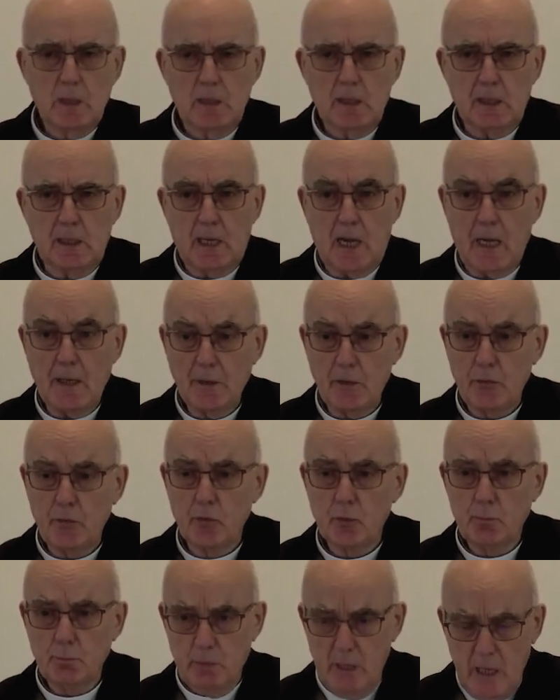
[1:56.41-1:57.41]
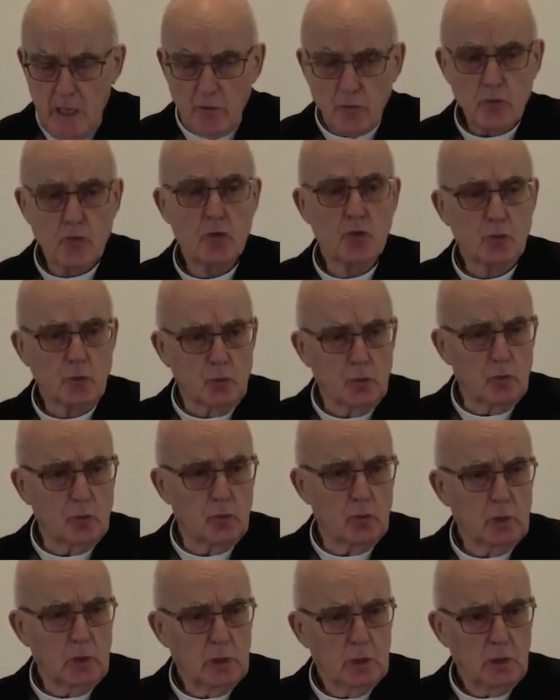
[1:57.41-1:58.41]
and it remains so
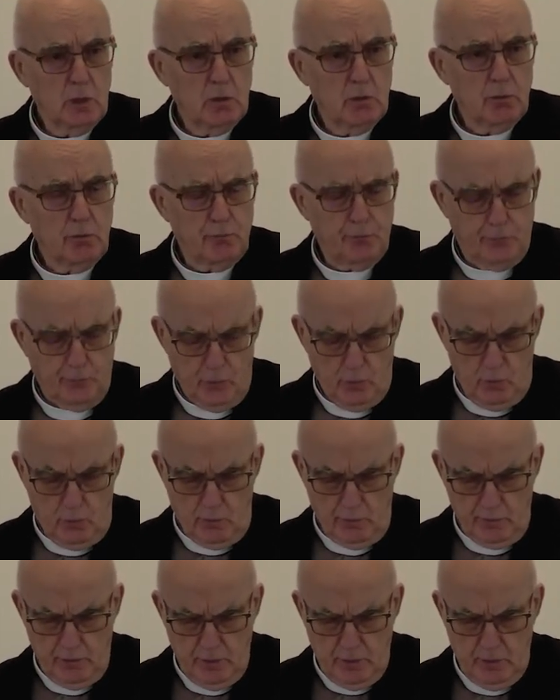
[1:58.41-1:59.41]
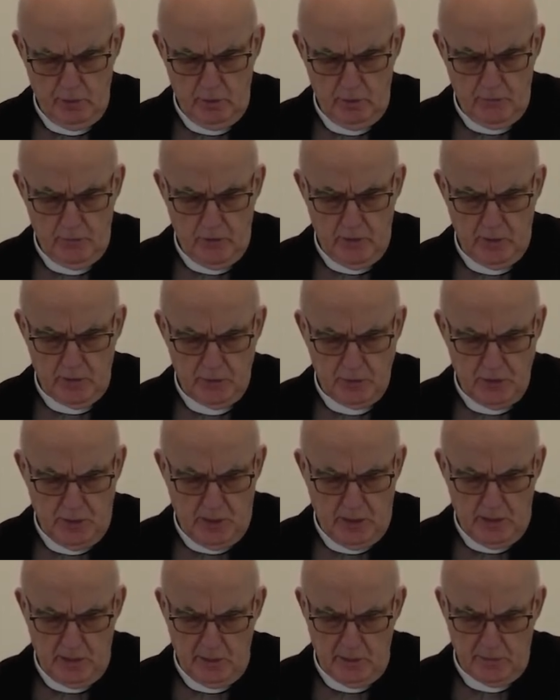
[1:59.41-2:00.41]
for the
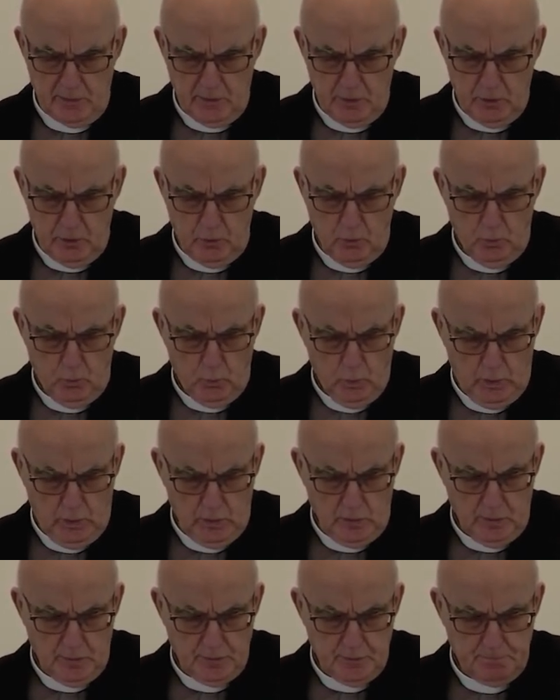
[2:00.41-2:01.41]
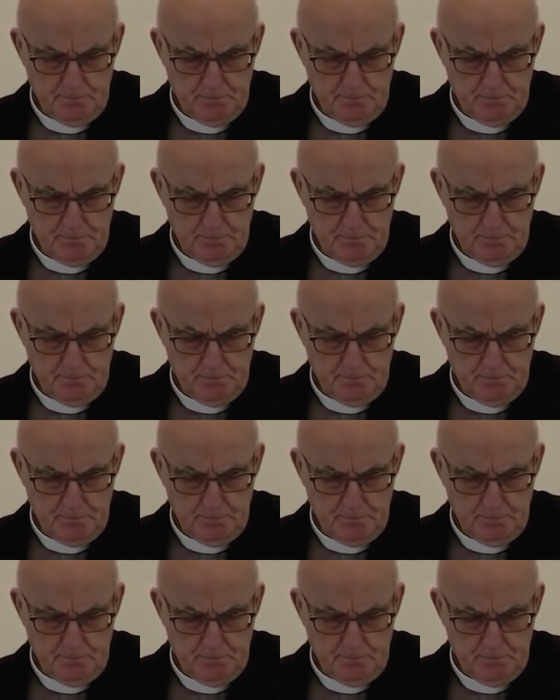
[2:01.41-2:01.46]
entire world.